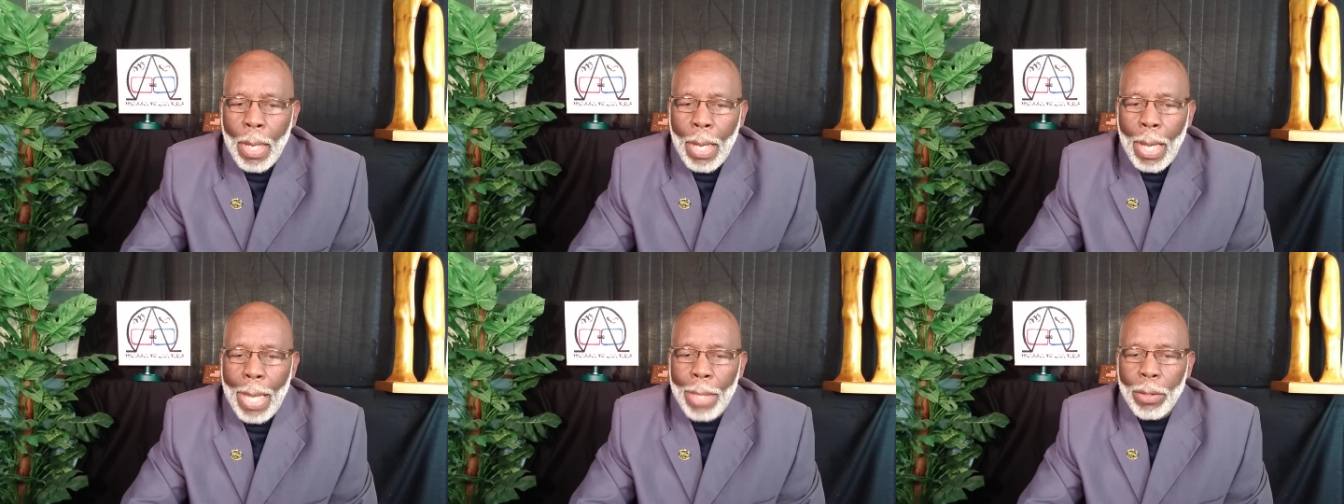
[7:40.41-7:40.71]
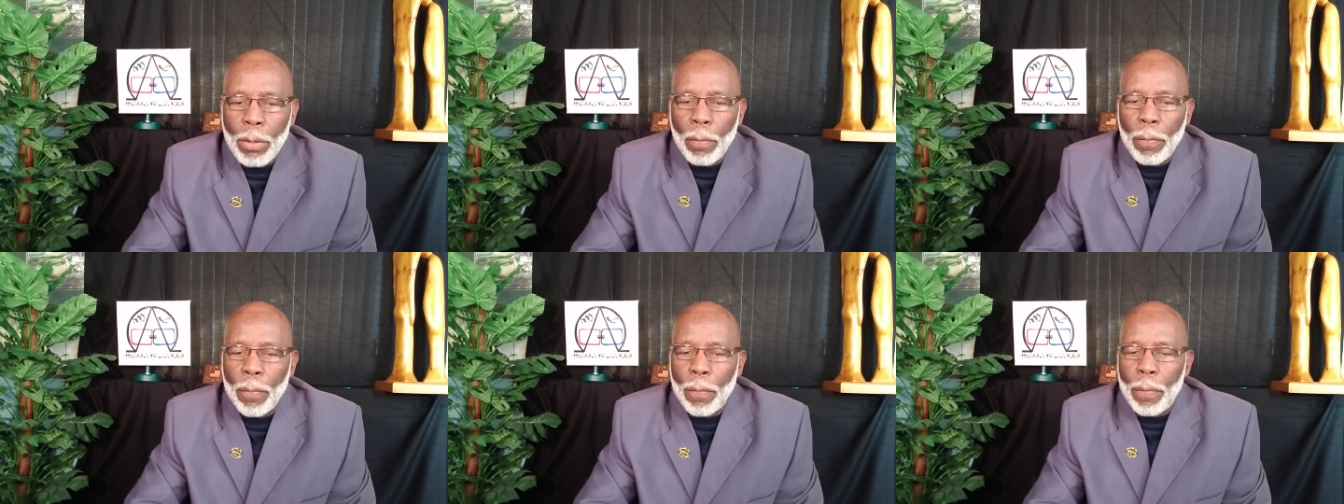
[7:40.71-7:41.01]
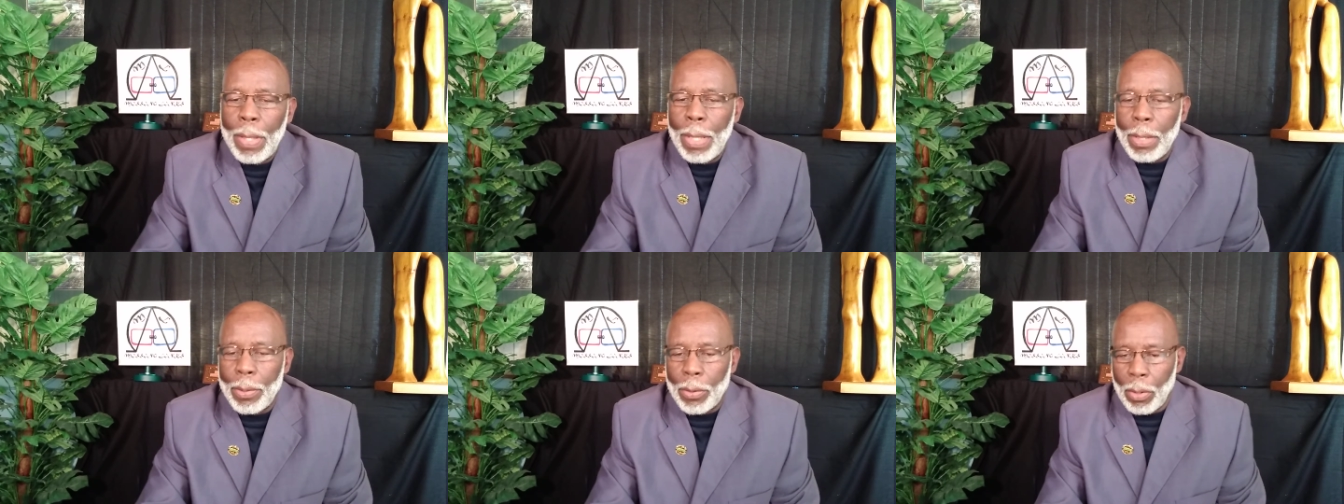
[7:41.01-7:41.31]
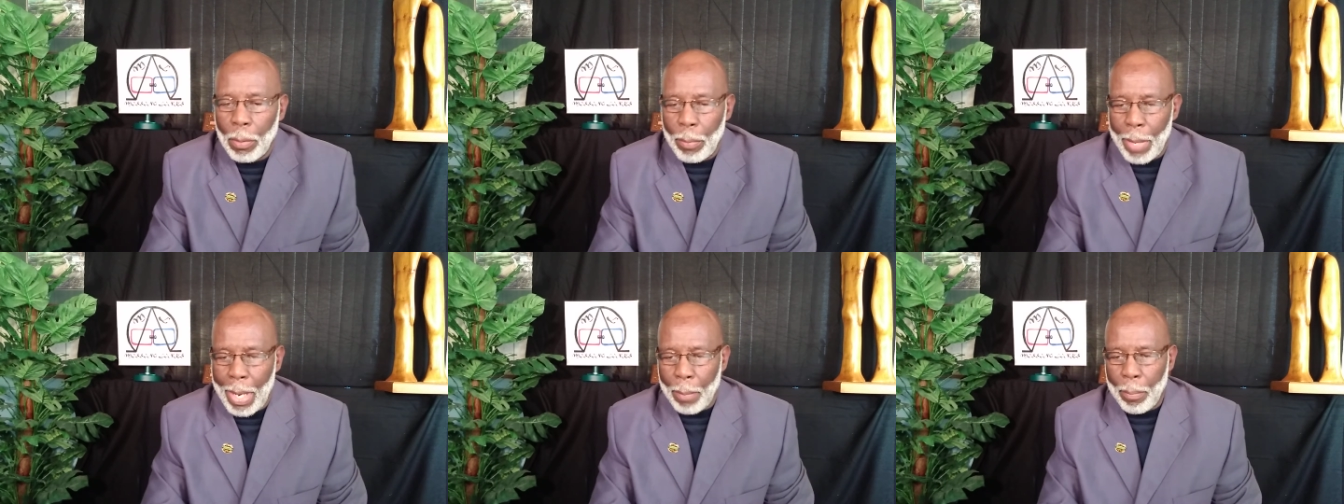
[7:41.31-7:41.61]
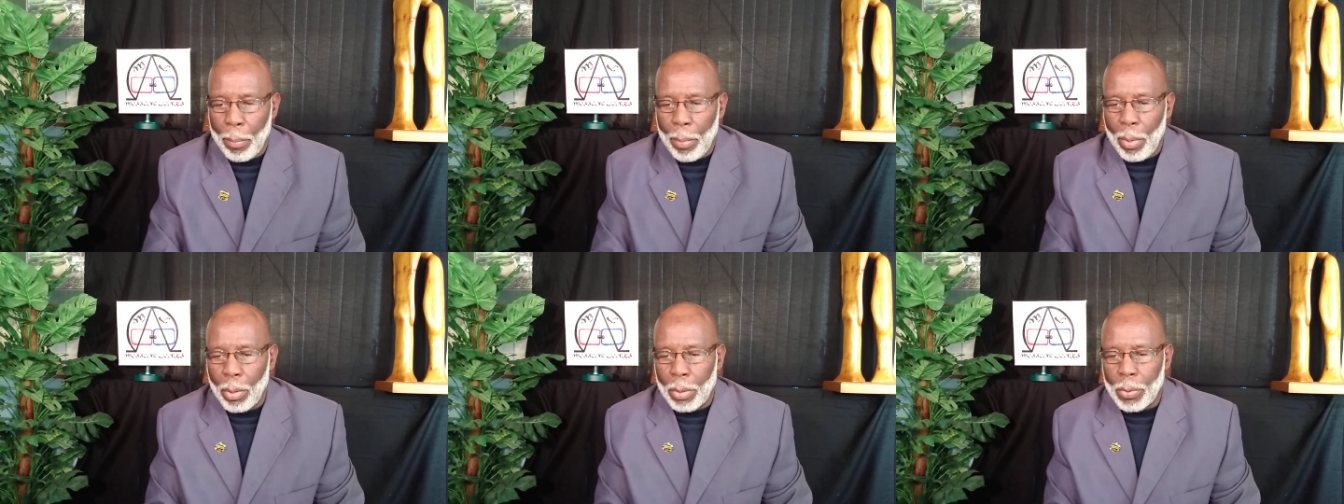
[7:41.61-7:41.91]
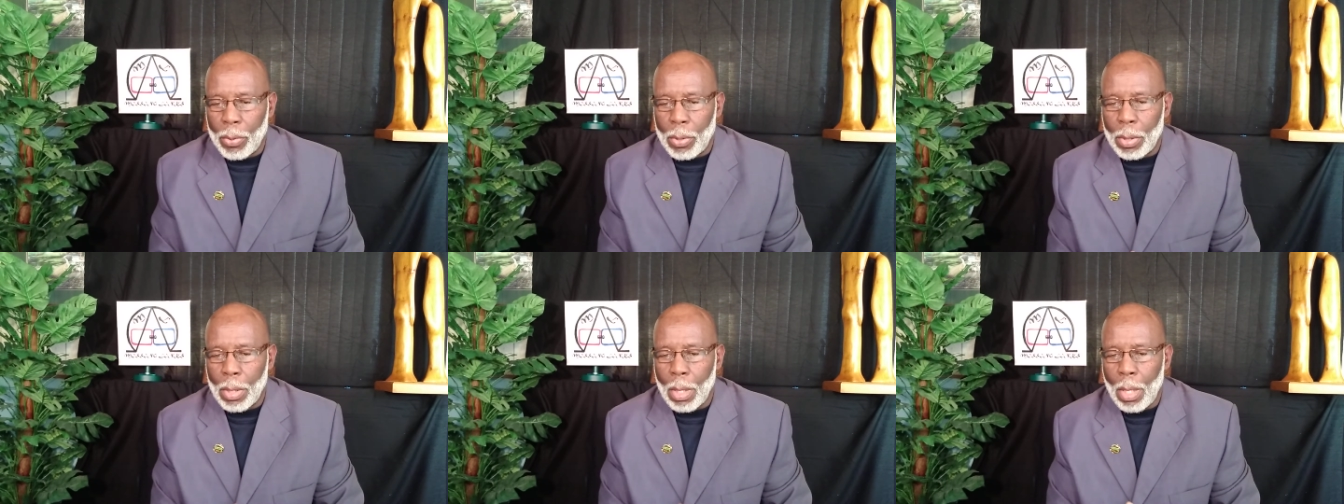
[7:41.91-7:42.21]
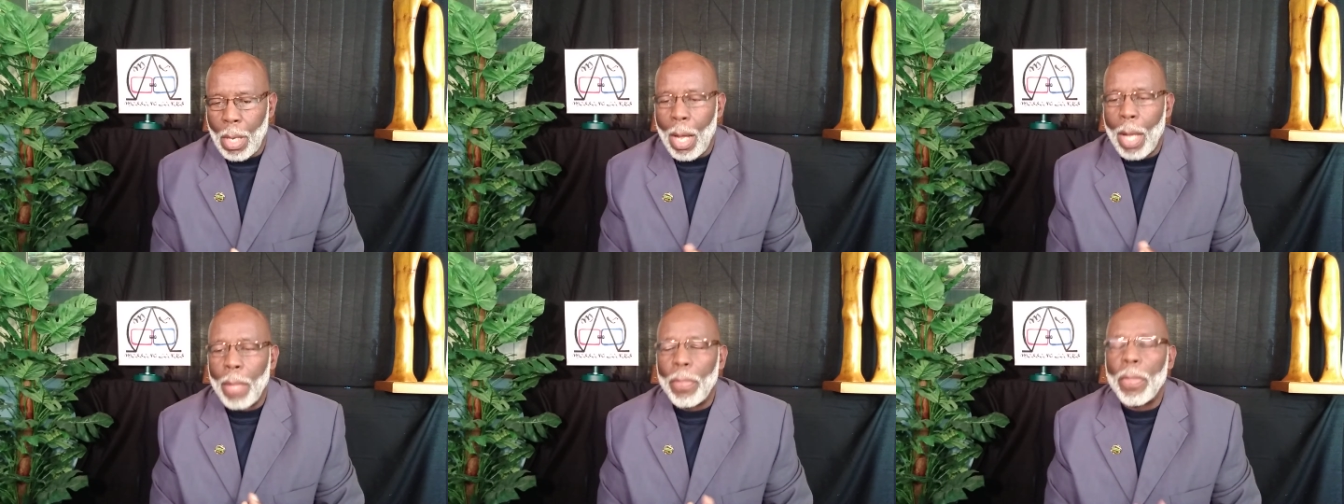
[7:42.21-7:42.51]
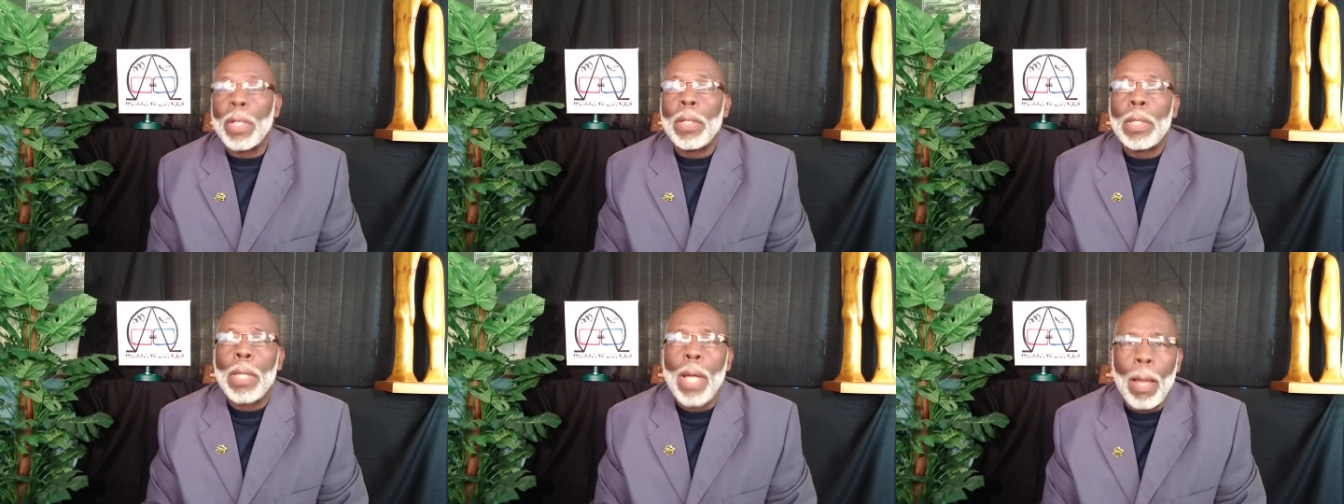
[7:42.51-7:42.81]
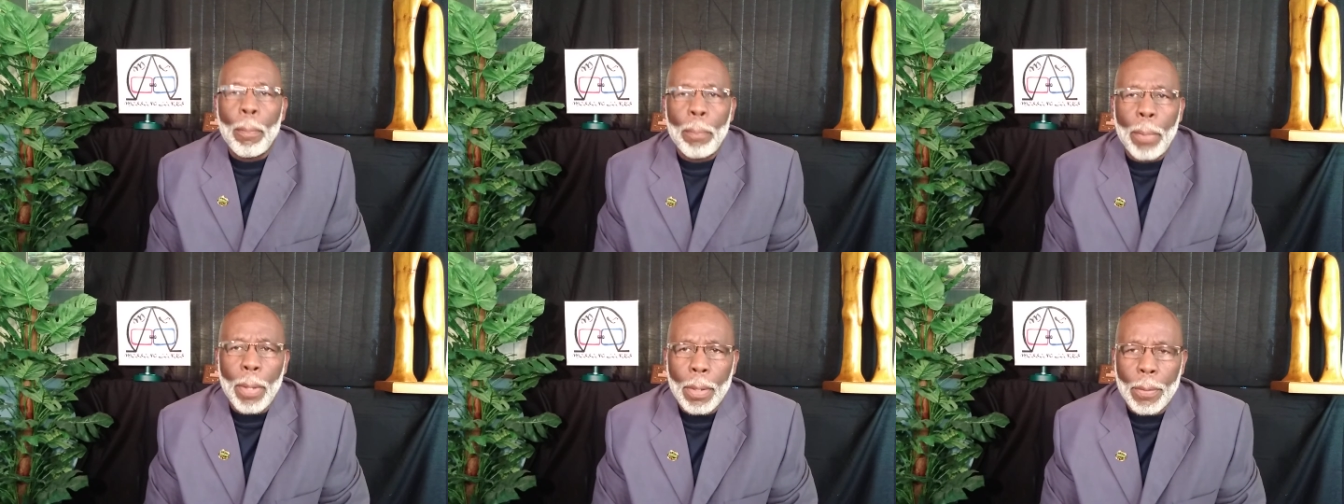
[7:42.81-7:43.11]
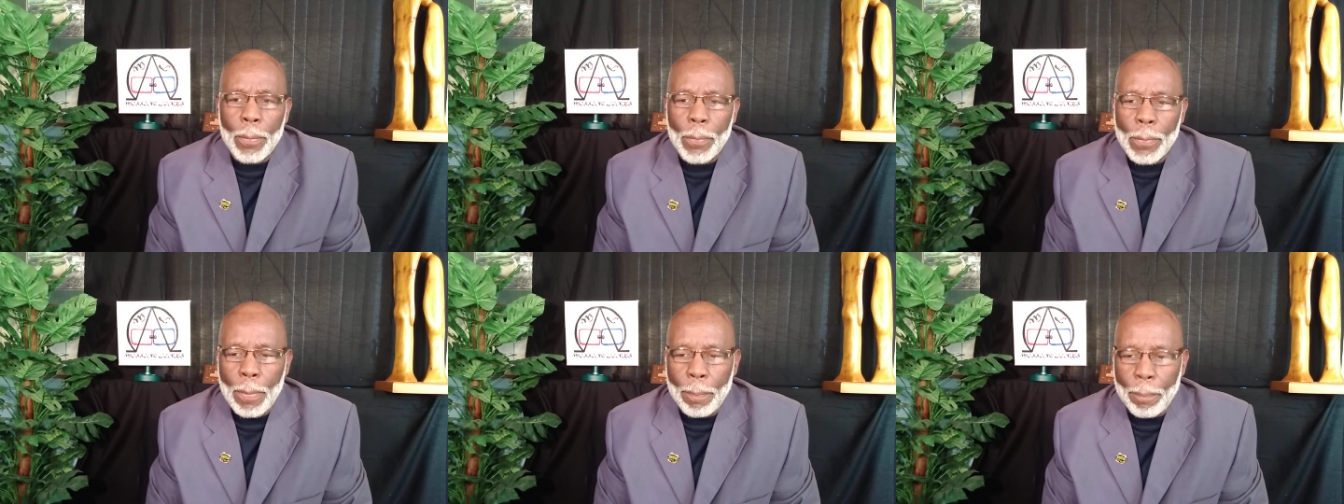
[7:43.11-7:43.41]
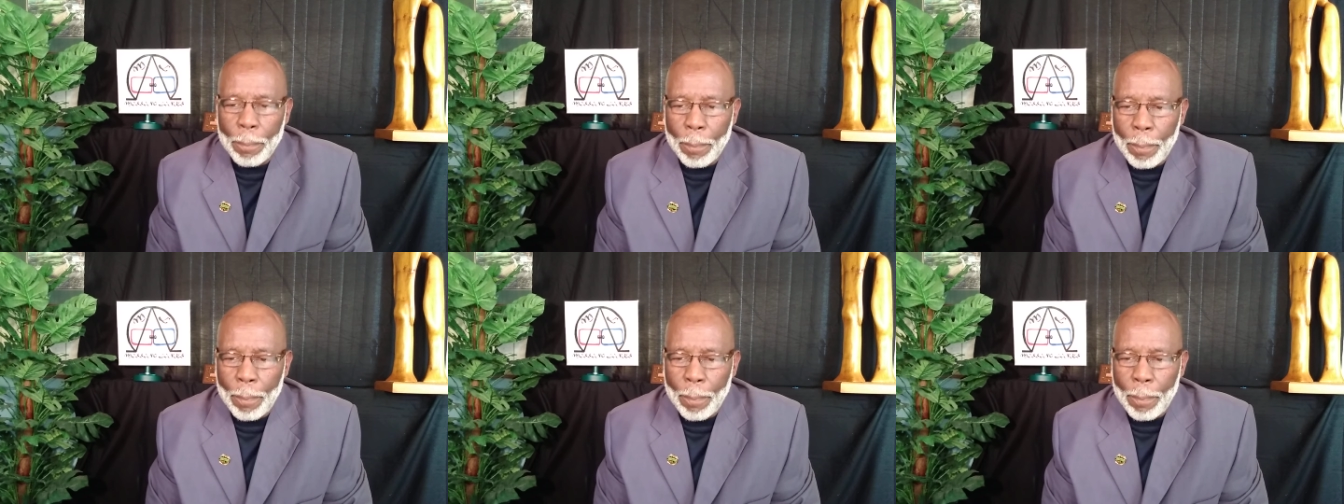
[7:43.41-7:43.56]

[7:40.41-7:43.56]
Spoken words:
and to feature my books on the topics.